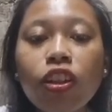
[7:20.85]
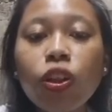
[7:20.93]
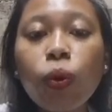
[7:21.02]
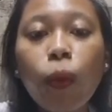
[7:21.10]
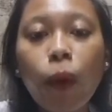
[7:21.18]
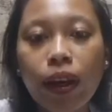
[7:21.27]

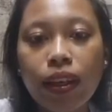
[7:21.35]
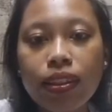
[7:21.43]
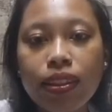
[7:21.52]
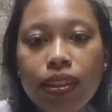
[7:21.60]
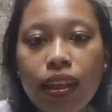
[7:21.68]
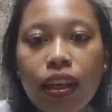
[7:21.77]
new
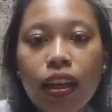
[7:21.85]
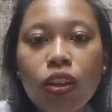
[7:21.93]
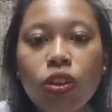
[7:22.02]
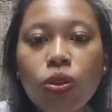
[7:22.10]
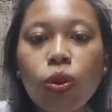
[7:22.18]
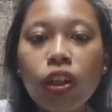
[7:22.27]
ways
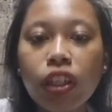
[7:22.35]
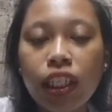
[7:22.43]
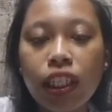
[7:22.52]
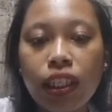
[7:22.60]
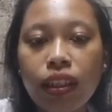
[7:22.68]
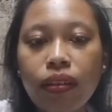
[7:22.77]
to
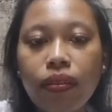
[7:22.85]
learn.